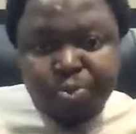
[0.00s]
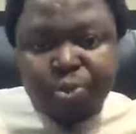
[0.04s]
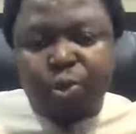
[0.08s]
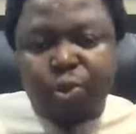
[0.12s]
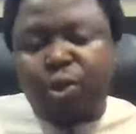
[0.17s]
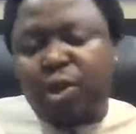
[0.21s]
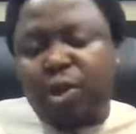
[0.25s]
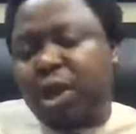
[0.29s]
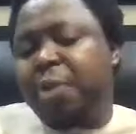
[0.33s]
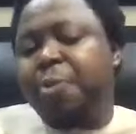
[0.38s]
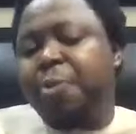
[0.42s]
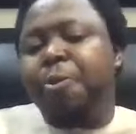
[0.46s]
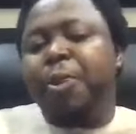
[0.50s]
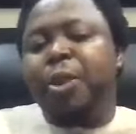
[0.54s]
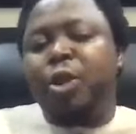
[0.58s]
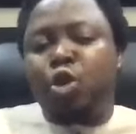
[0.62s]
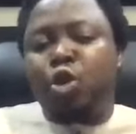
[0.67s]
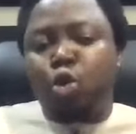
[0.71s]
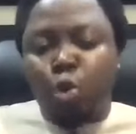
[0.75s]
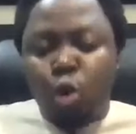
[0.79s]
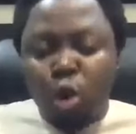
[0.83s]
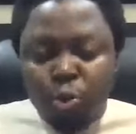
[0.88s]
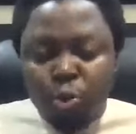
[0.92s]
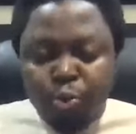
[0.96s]
Okay,
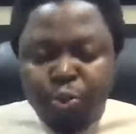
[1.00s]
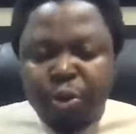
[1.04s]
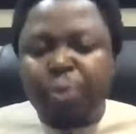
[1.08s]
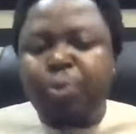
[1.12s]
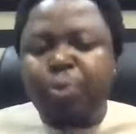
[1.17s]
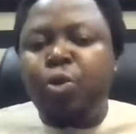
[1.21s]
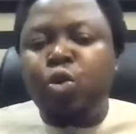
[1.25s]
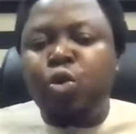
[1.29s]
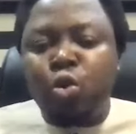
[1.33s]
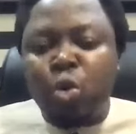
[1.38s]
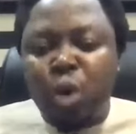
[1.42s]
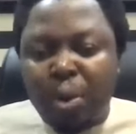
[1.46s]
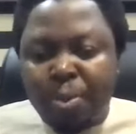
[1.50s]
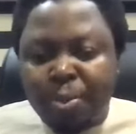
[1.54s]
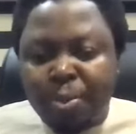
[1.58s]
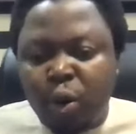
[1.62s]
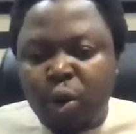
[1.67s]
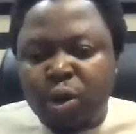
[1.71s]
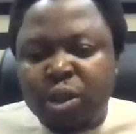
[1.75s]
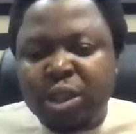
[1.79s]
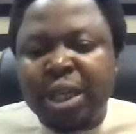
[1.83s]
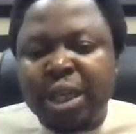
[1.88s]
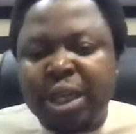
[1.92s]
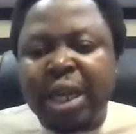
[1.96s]
you want people who are
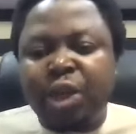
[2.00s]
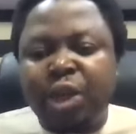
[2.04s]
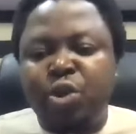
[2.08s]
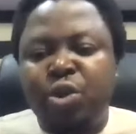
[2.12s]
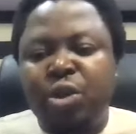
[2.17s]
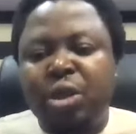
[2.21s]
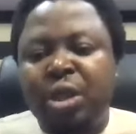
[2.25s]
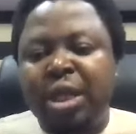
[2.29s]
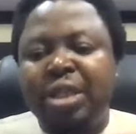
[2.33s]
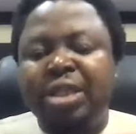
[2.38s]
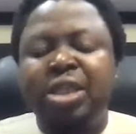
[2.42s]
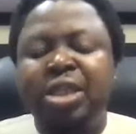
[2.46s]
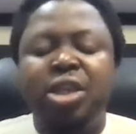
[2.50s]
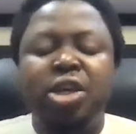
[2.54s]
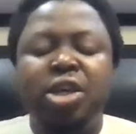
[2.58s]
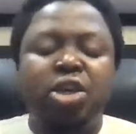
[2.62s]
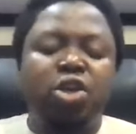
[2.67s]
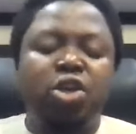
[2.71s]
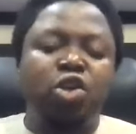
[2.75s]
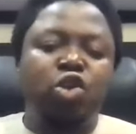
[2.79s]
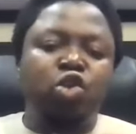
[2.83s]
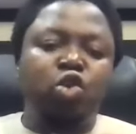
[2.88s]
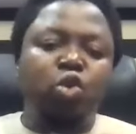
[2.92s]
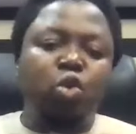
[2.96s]
plugged in and are doing that.
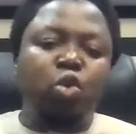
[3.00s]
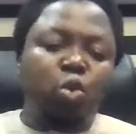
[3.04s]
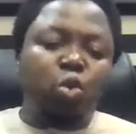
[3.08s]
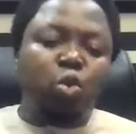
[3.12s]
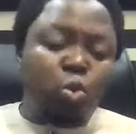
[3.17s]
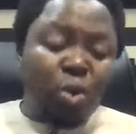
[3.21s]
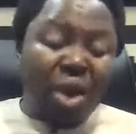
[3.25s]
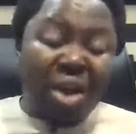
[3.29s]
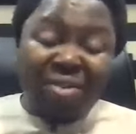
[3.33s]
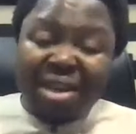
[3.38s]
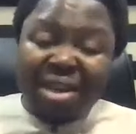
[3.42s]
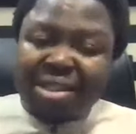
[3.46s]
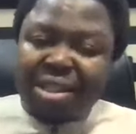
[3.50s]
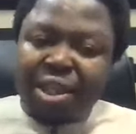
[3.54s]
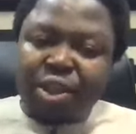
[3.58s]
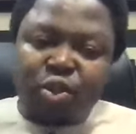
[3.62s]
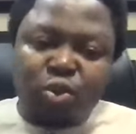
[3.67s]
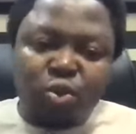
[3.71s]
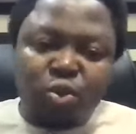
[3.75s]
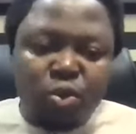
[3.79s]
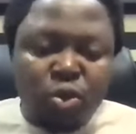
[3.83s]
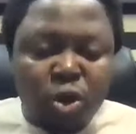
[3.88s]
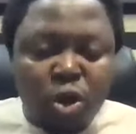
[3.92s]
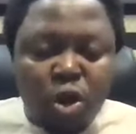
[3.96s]
So we have access
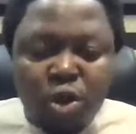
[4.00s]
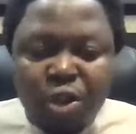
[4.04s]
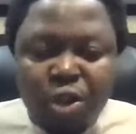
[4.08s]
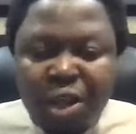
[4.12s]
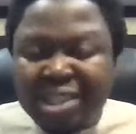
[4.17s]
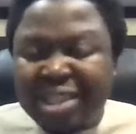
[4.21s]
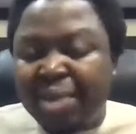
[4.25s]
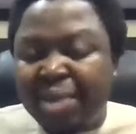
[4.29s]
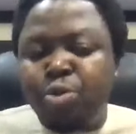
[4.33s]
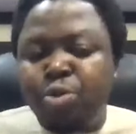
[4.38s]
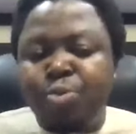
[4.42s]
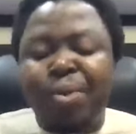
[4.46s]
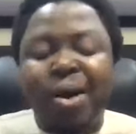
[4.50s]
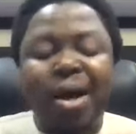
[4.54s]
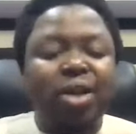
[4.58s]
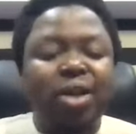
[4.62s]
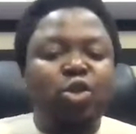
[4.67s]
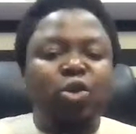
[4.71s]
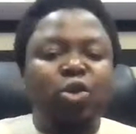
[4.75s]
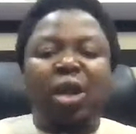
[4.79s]
to other sample packs.